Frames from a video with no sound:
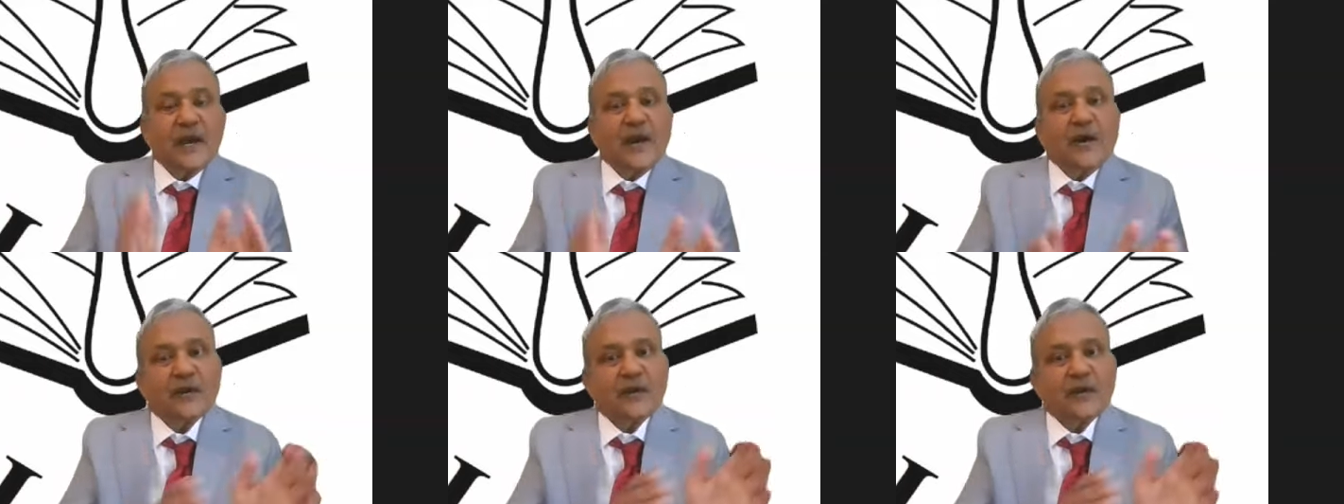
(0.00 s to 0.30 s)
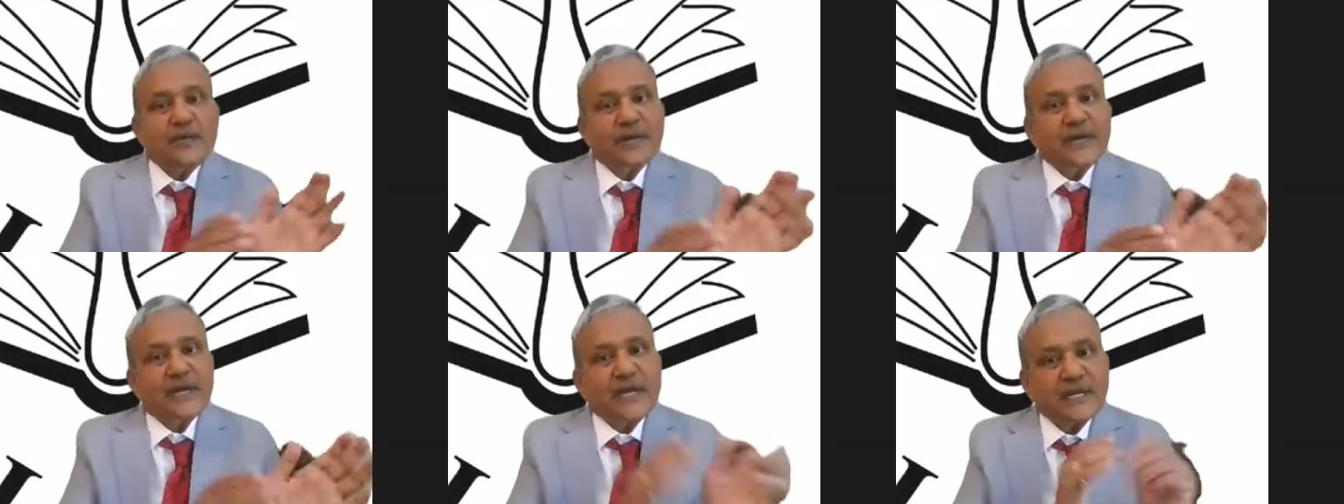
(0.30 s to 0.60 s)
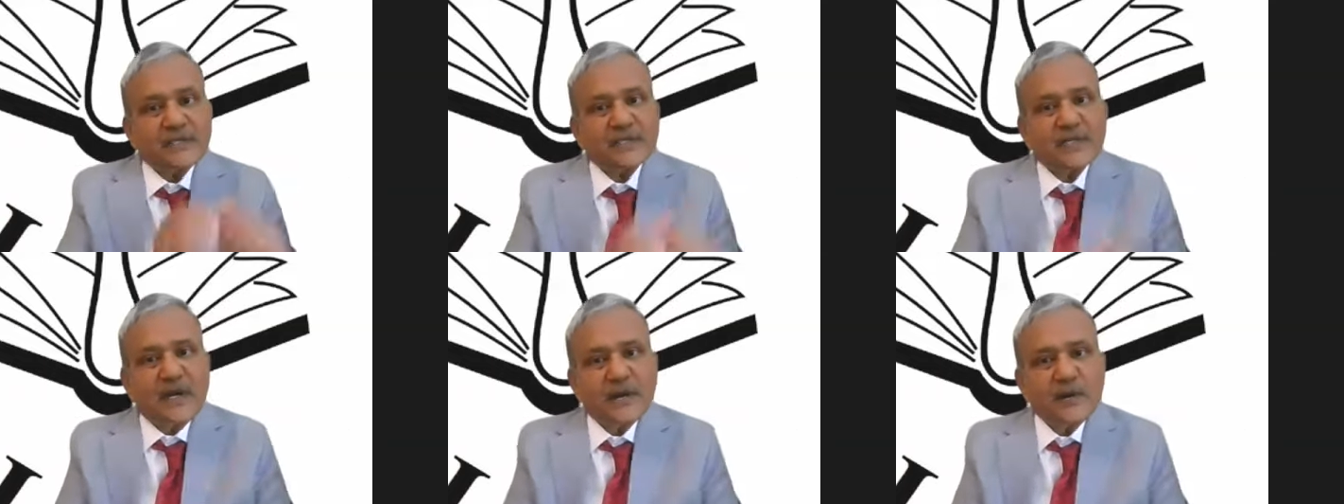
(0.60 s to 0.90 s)
government
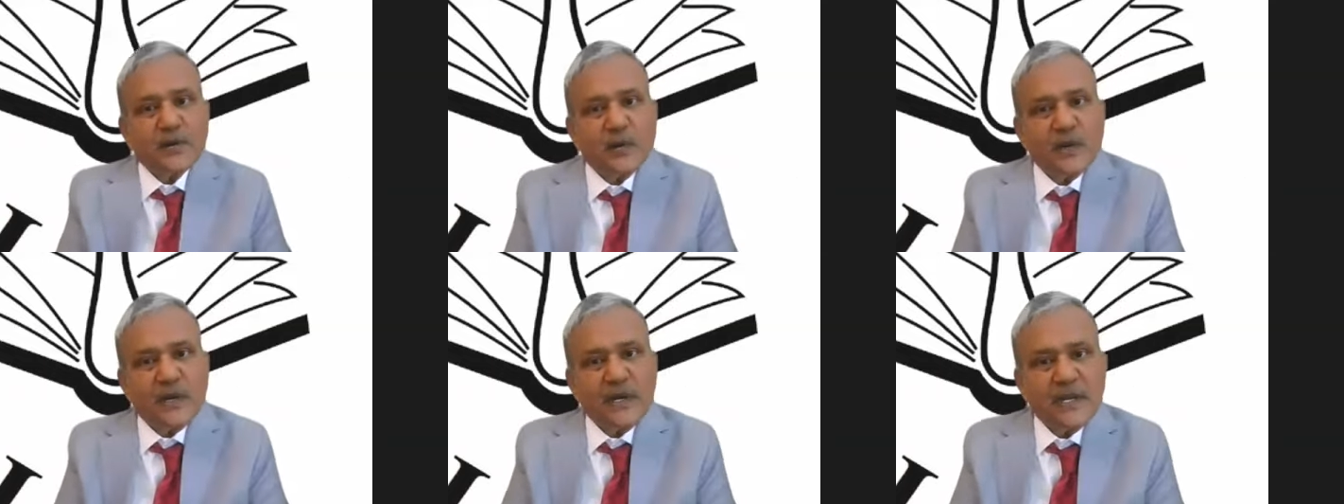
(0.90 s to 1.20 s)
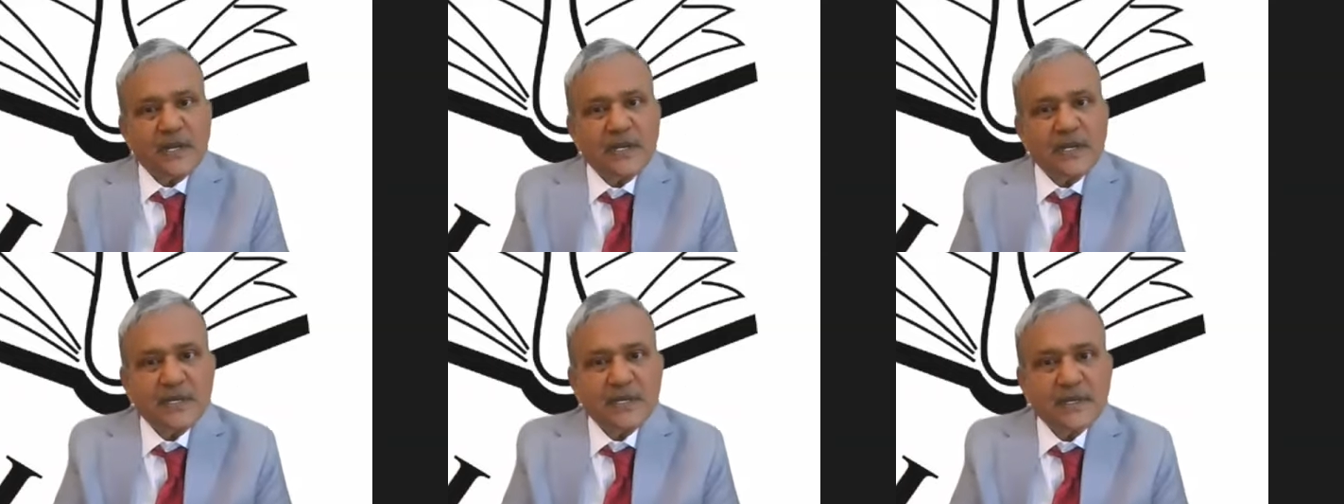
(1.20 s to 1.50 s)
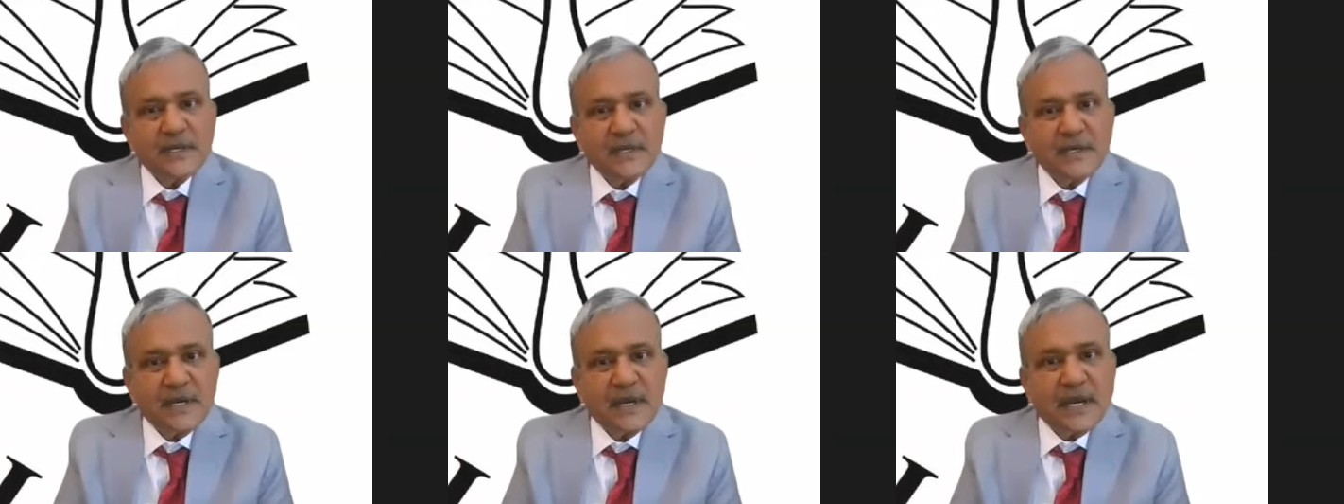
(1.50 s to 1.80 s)
has got only
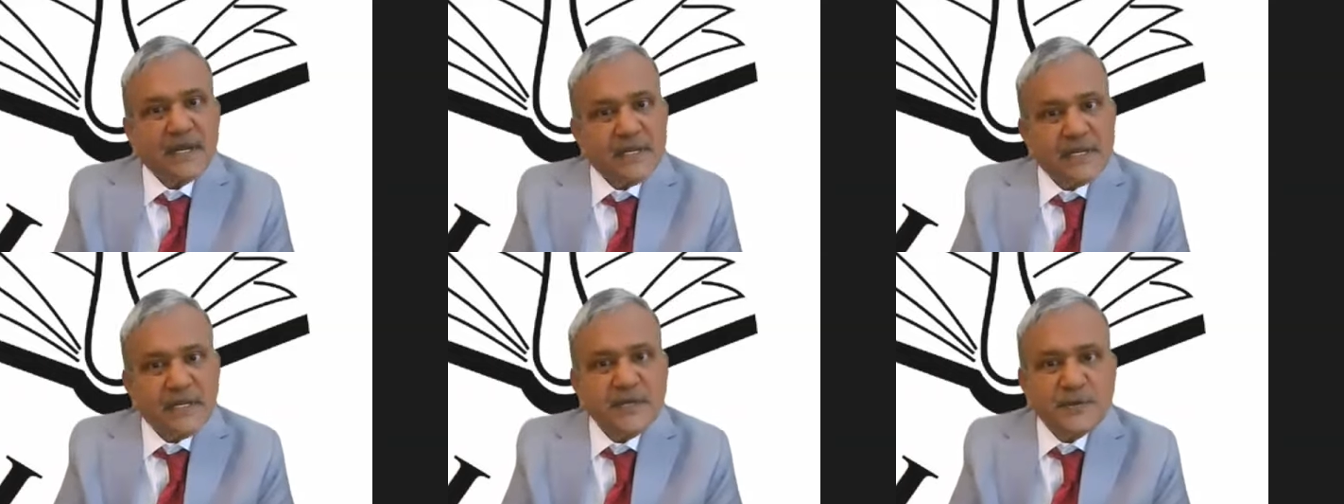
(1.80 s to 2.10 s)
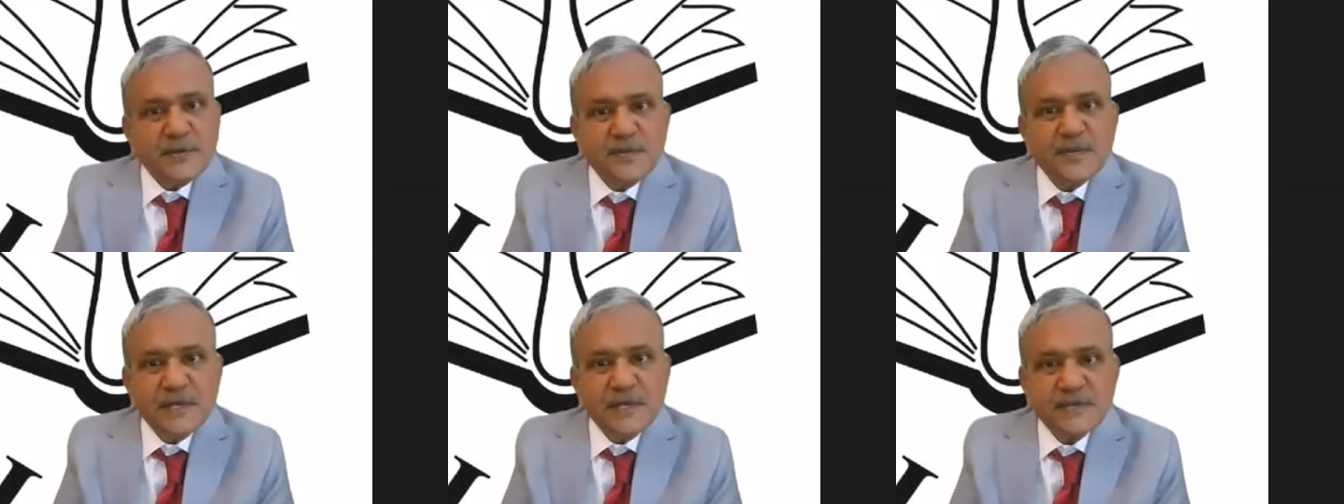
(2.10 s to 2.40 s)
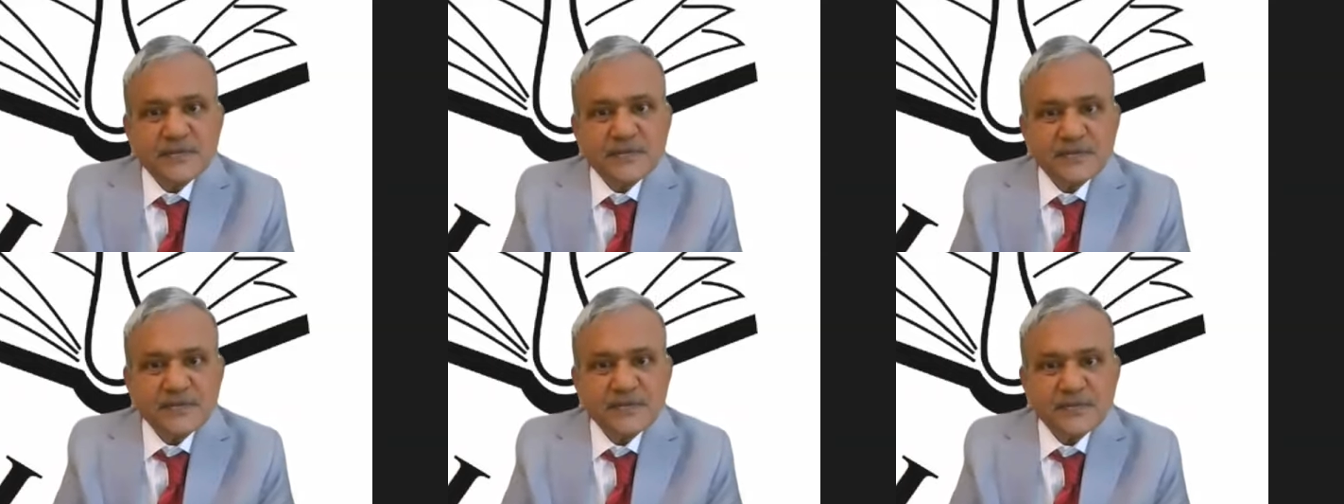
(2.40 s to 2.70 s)
100
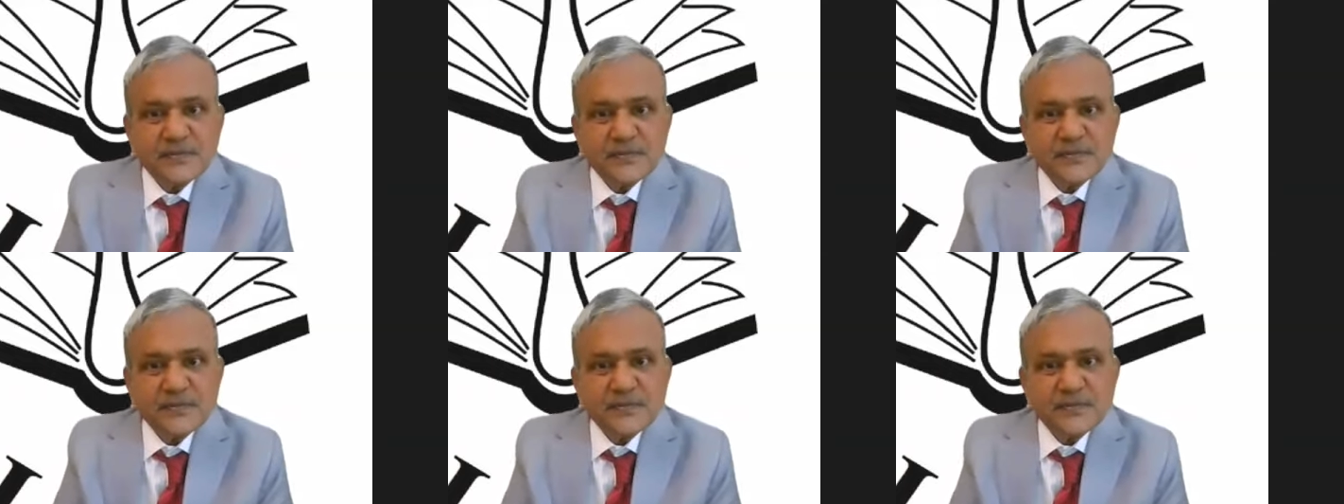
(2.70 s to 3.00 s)
rupees.